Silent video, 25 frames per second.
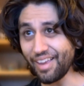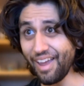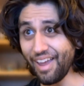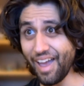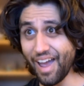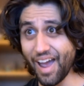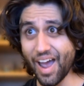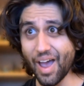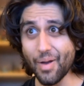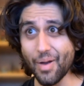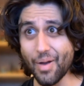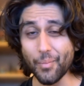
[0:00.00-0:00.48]

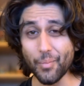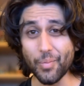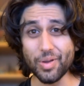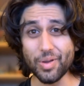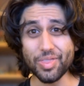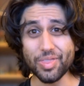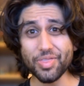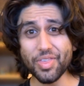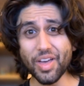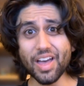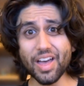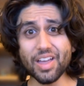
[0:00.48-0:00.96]
and
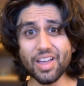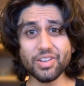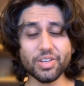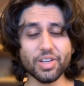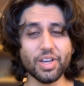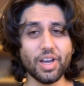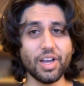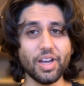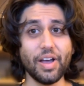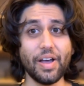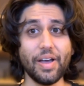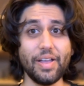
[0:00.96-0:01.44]
with that,
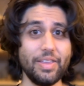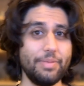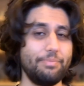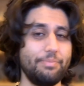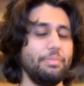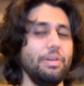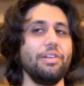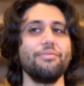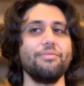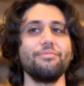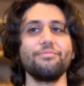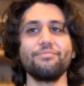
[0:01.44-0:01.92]
it's
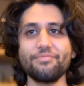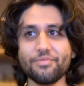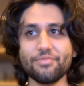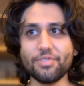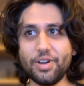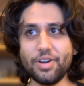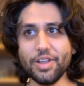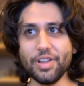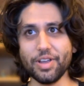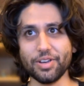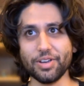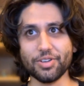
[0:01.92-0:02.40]
been
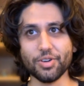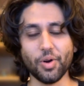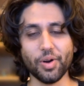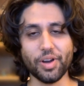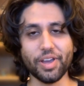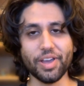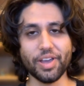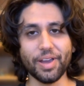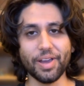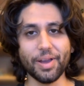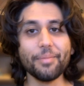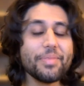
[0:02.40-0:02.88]
really good
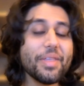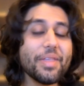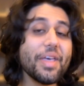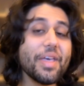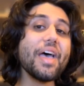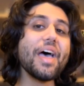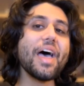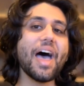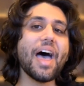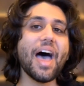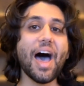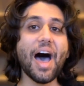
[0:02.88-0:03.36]
talking,
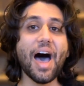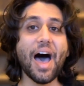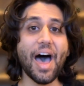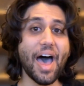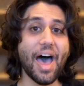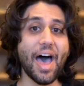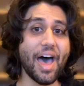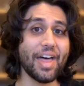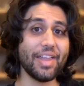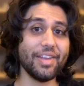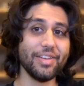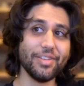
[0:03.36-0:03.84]

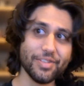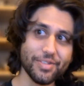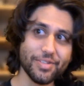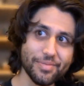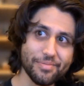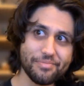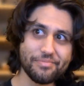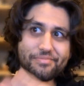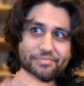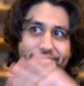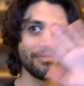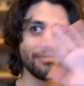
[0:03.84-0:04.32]
and
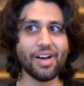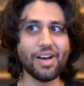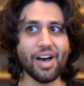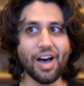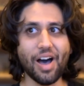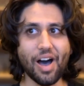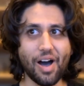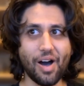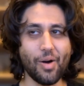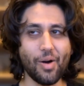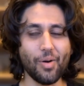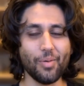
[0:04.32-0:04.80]

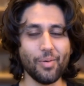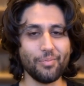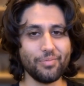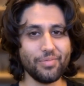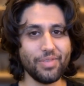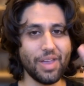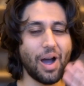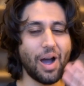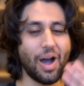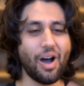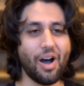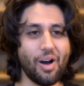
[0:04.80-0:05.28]
I'll
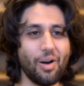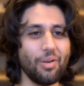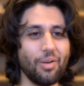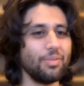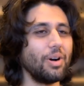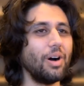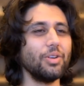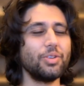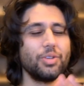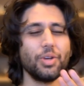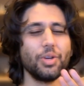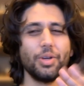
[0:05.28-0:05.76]
yeah I'll,
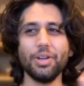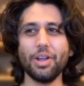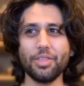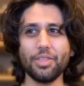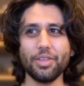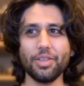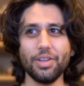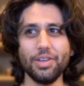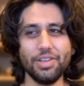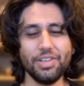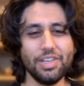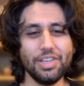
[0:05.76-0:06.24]
I'll do
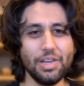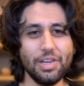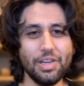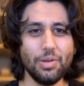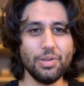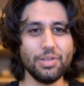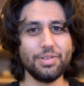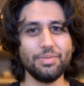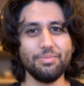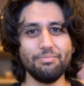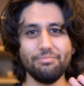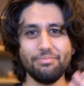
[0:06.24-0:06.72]
another
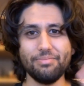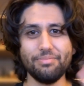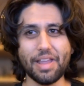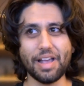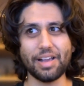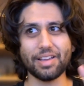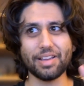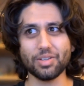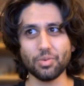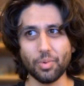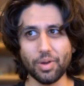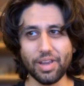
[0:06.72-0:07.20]
news
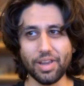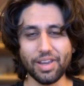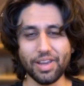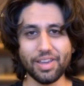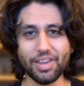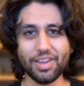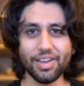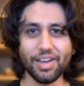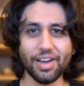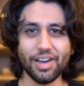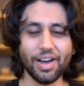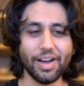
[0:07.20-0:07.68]
next
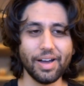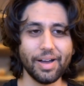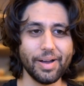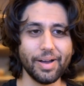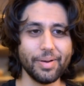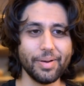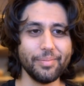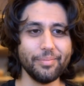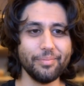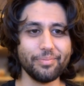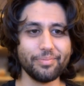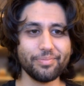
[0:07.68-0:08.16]
week.
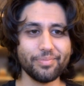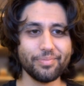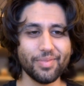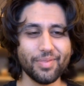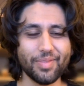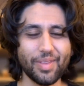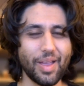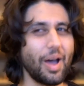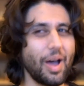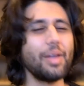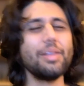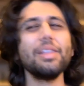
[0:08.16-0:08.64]
Um,
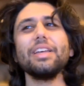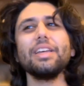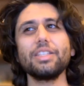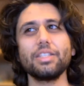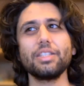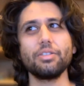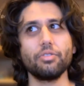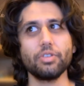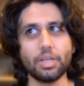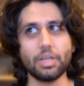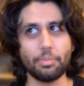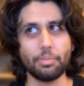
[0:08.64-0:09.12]
unless
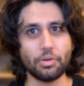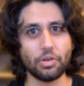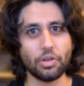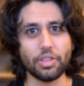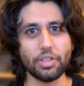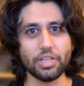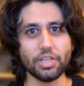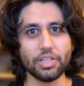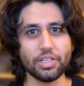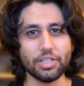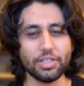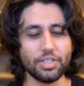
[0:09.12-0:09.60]
the reception to
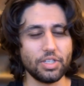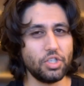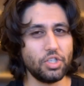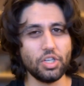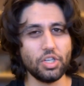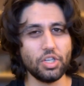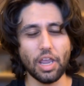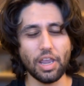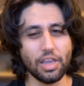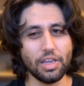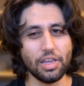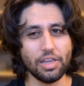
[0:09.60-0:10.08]
this is
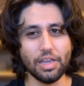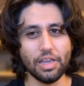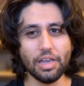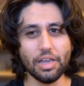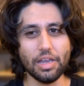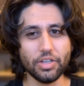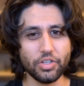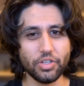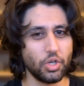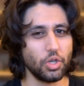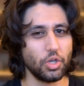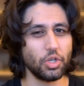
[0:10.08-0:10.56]
it
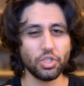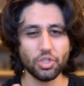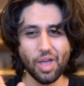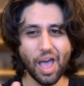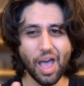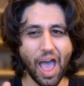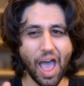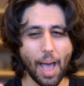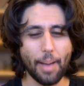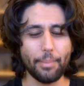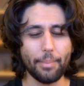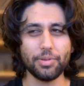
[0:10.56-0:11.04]
is just the
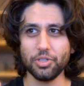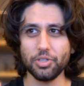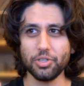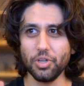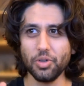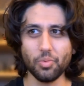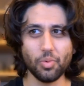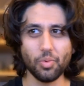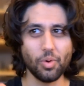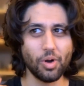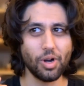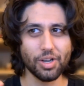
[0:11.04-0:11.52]

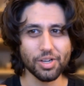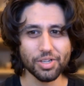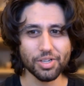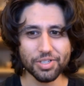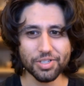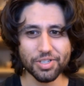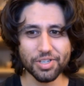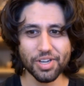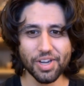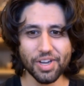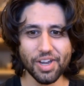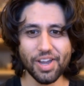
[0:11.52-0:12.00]
absolute
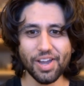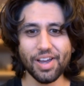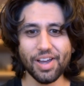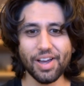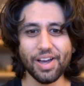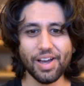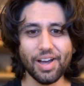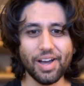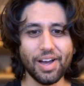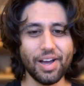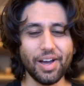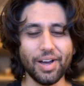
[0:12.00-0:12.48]
worst,
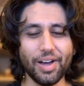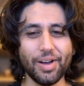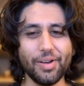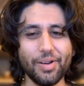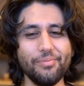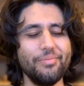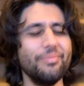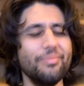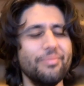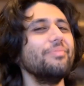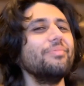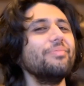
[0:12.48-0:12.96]

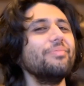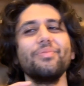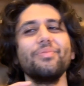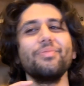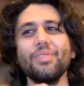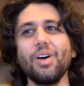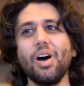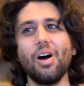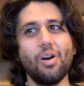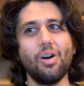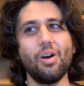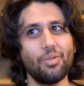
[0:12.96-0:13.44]
um,
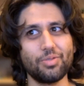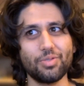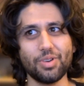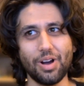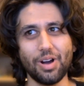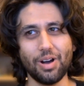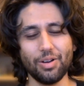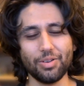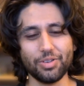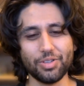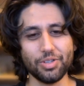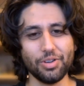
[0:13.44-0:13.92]
I'll
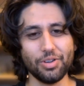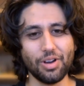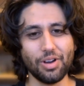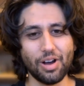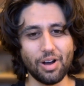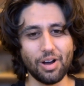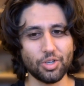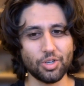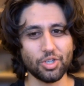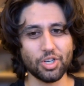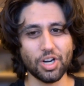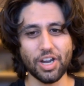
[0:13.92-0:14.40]
I'll do
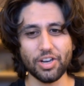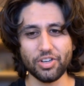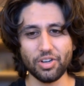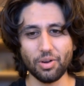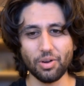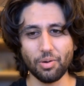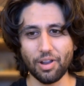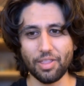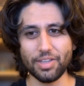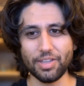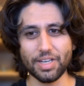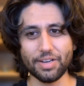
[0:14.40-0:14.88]
I'll try and do
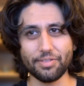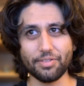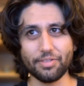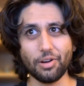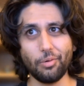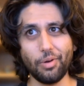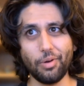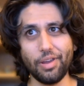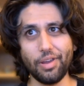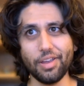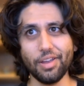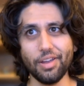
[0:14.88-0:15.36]
one of these every
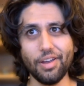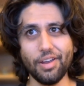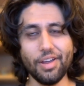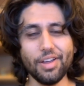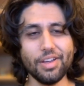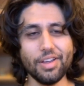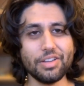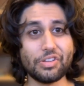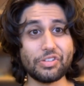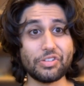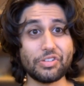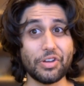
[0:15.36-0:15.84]
week.
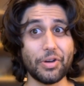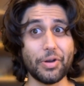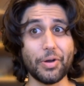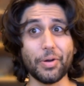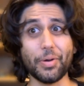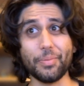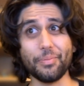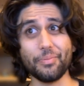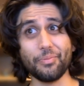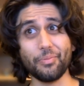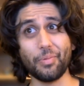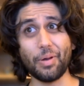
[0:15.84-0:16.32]

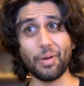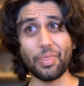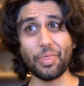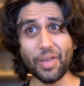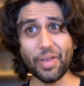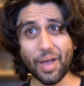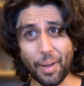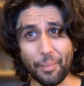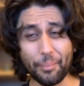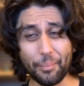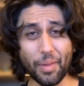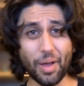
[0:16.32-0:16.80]
So with
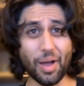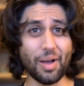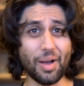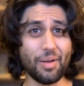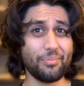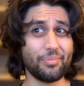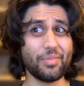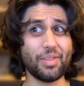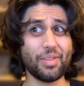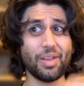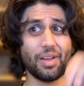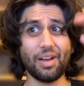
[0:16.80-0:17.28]
that,
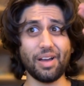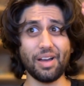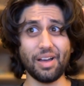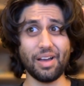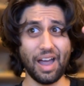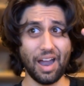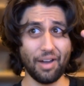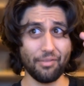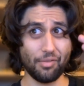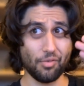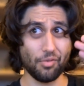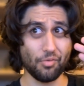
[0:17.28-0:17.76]

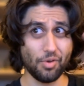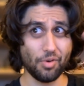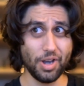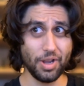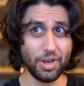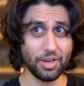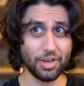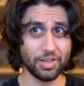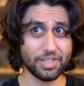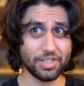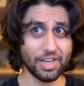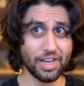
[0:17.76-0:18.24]
have a really
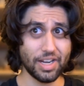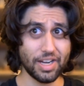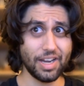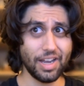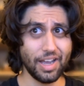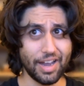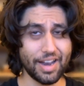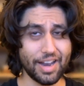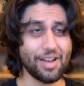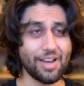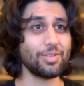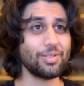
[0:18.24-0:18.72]
good day,
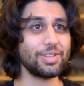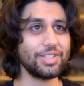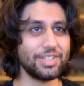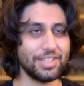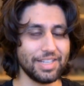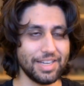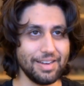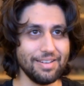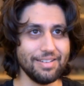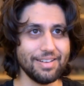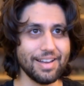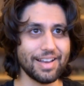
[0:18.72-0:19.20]
and I'll see
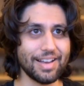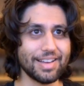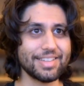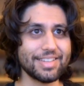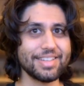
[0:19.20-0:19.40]
you next